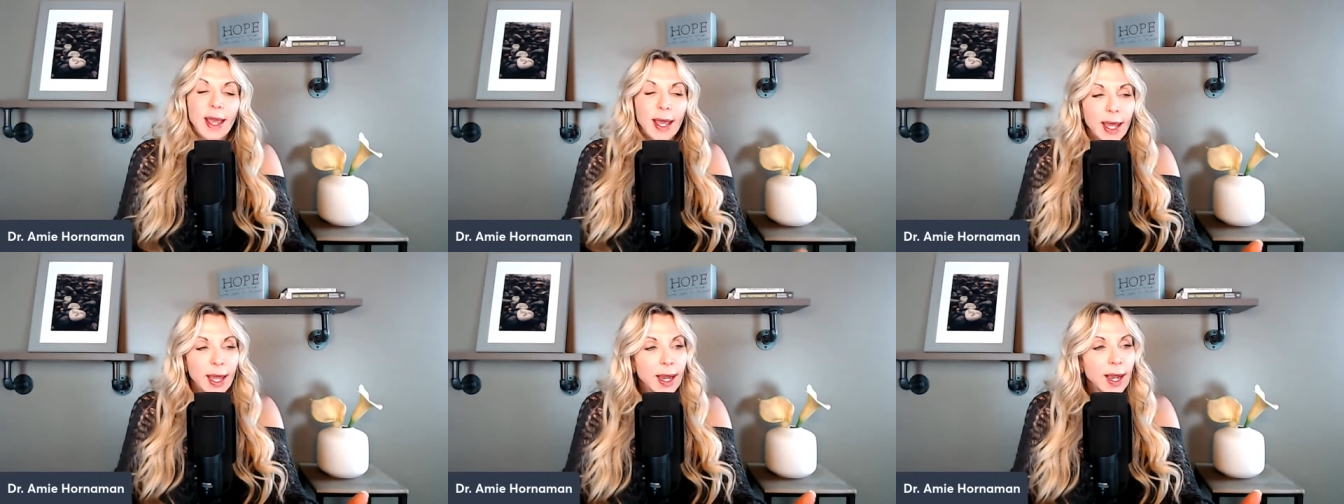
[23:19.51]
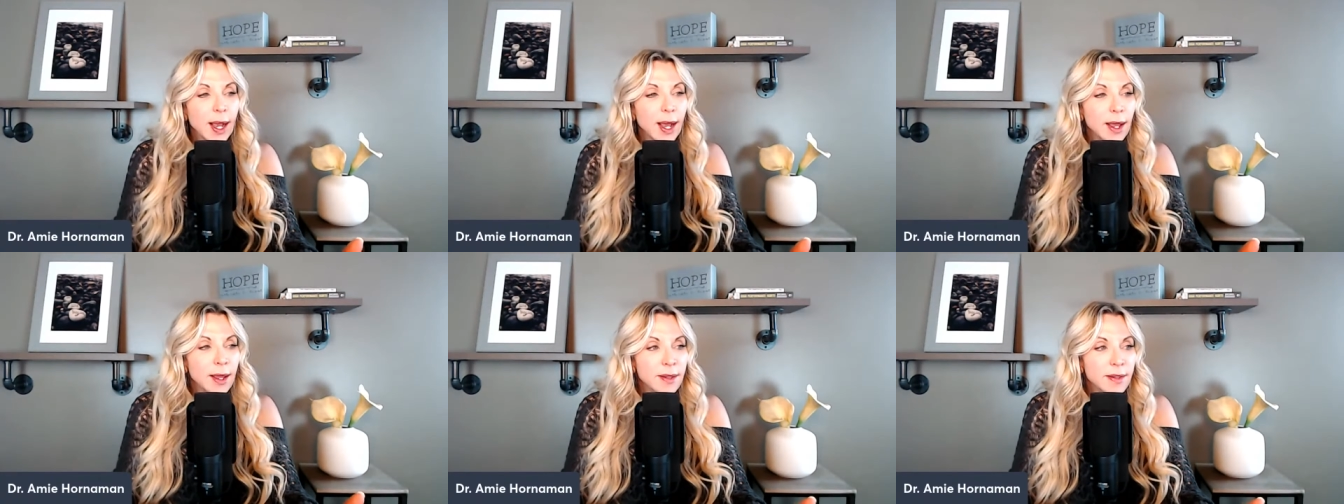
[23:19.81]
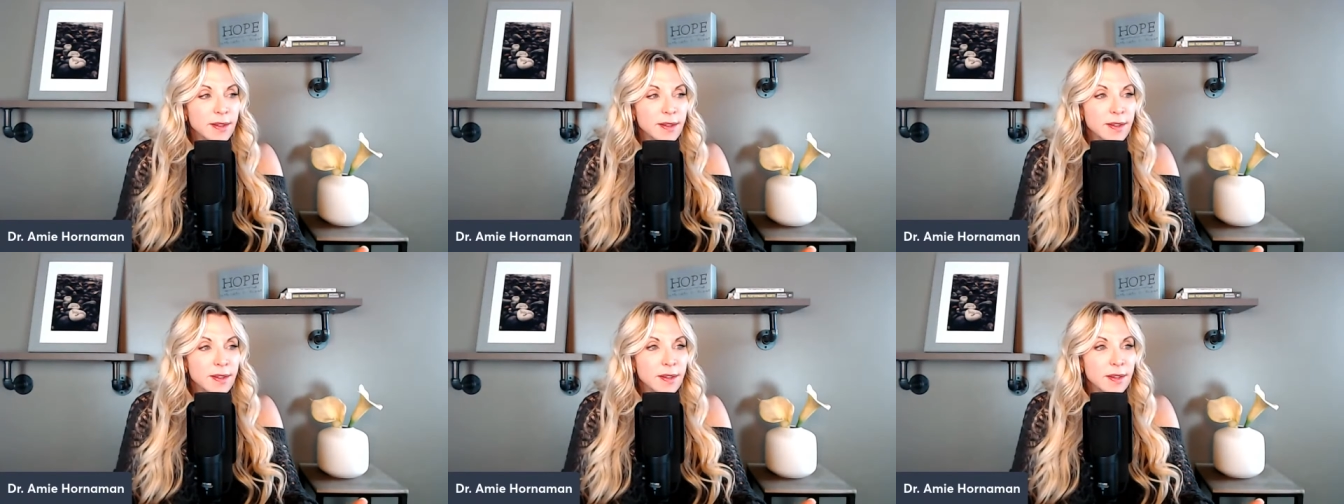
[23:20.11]
hey
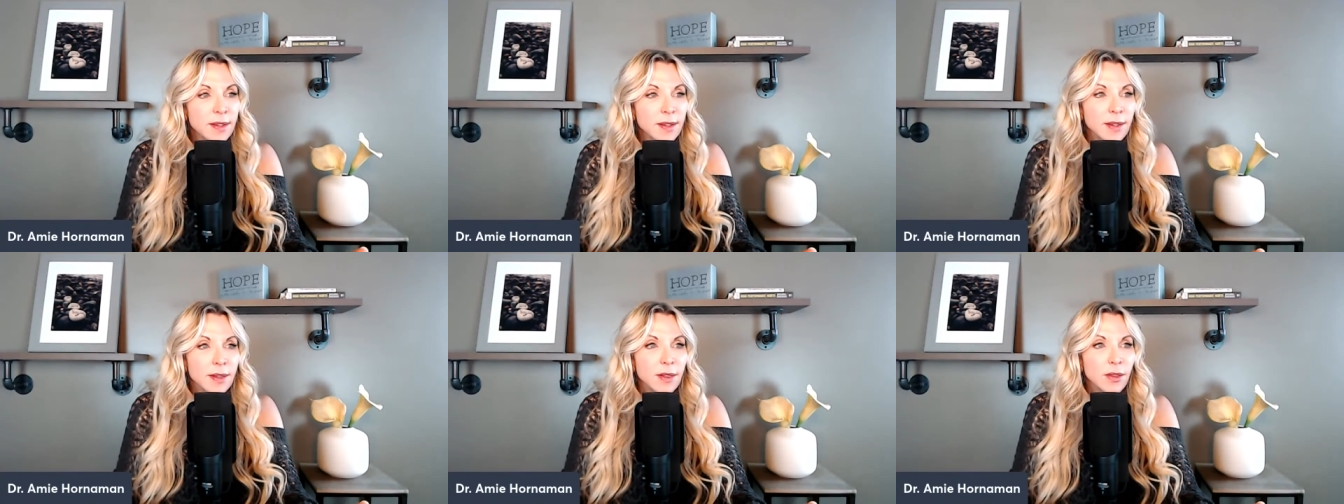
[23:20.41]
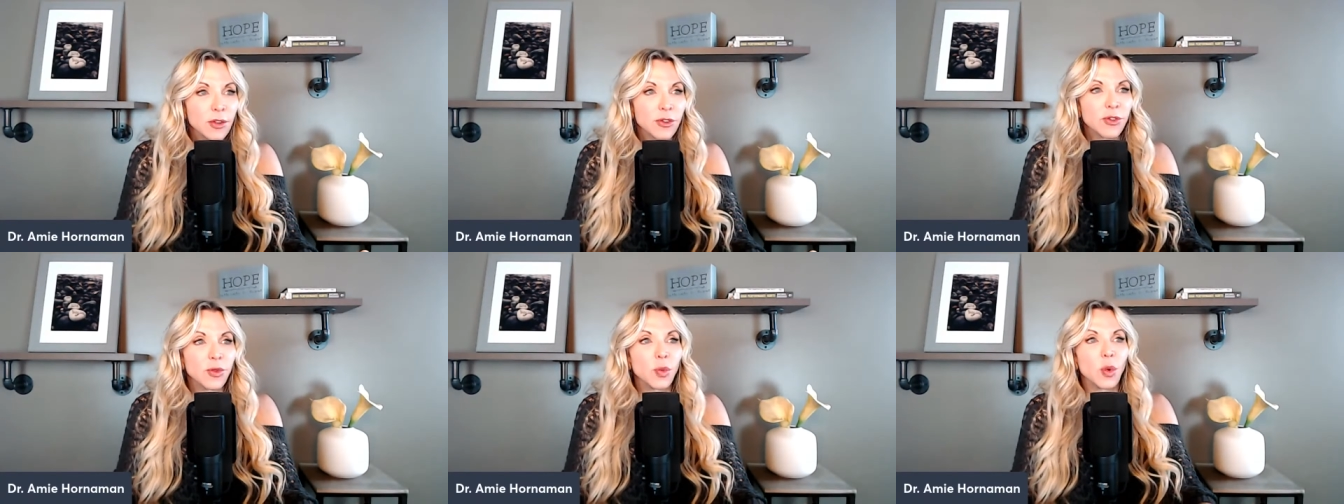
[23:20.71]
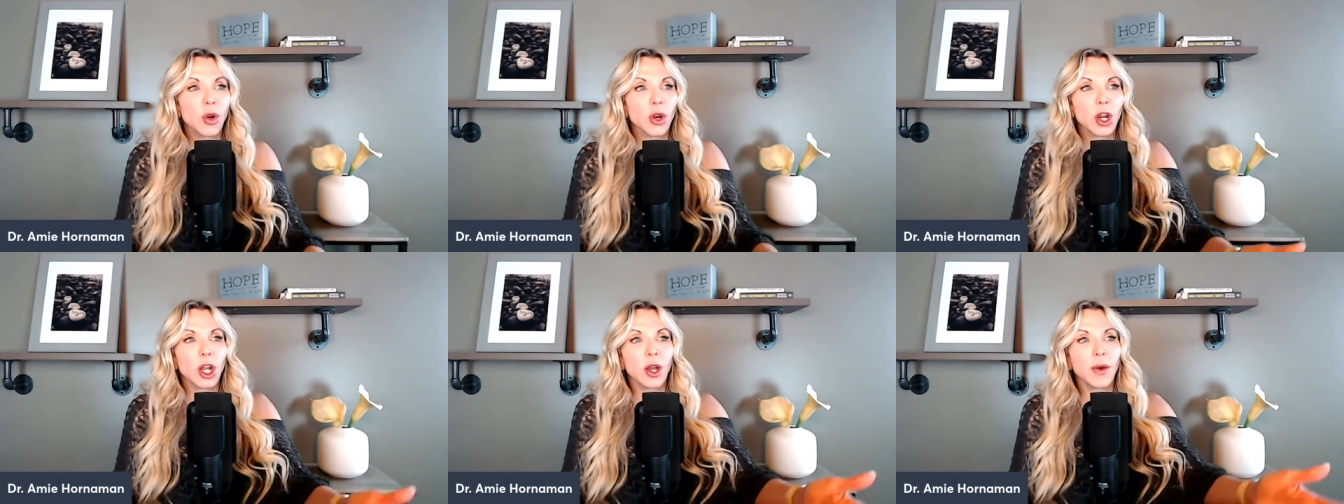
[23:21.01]
guys, there's a
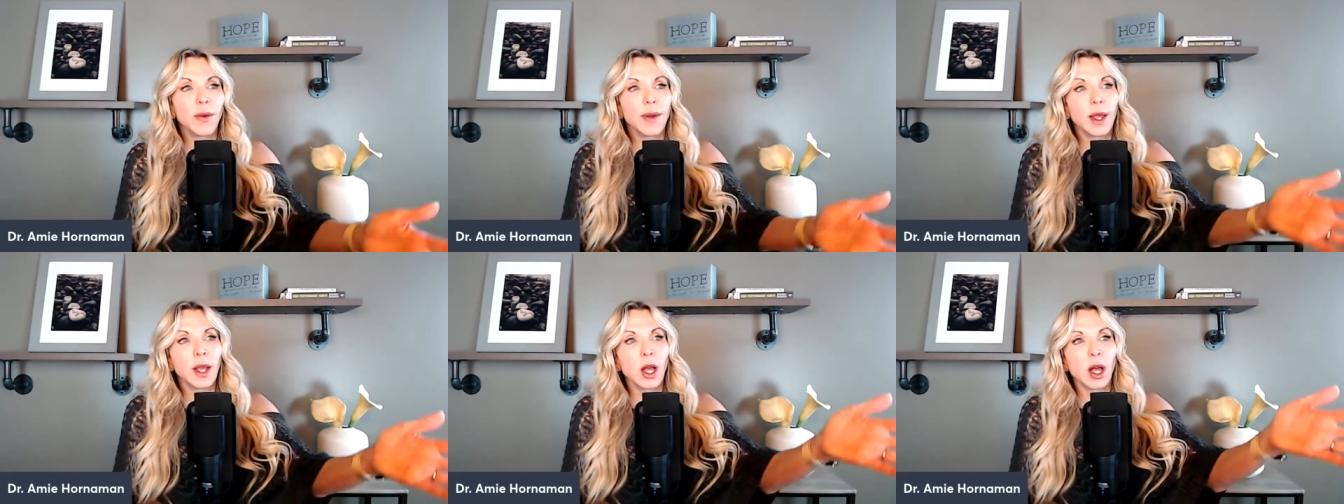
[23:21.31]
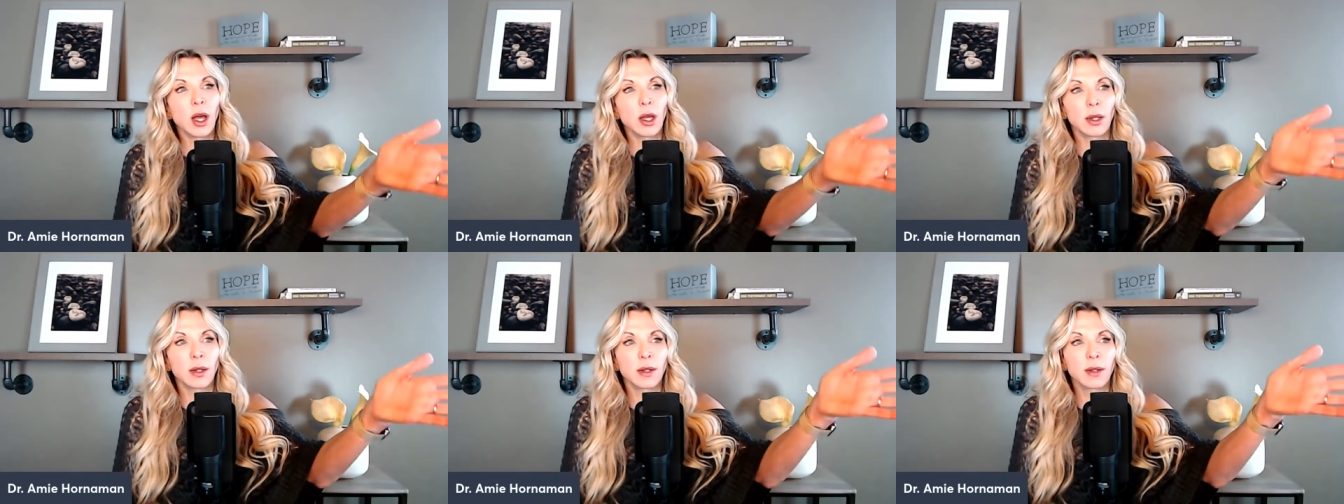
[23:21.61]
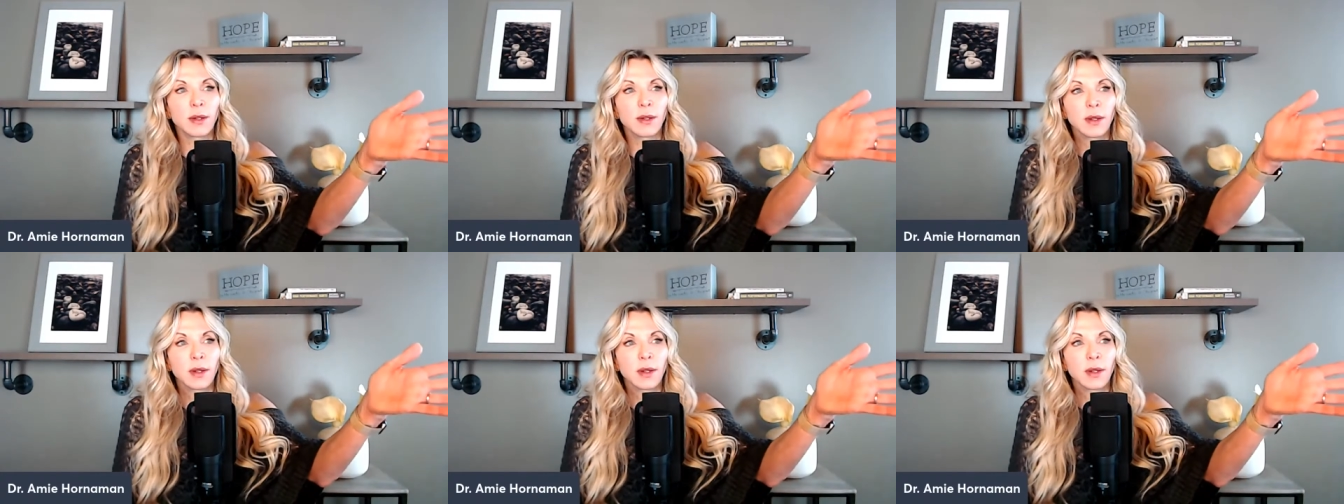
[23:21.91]
war going on.